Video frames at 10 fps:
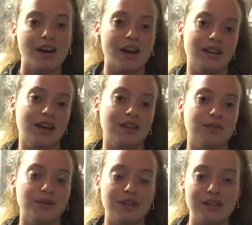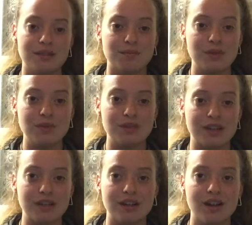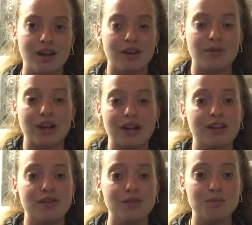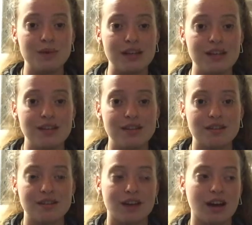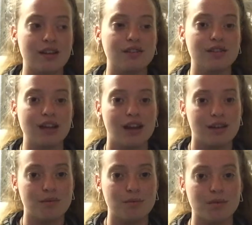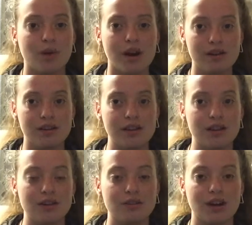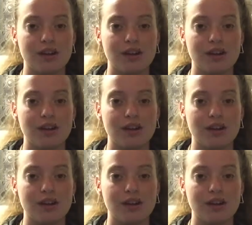and that can relate to music. When I get a new piece, I look at it broadly and try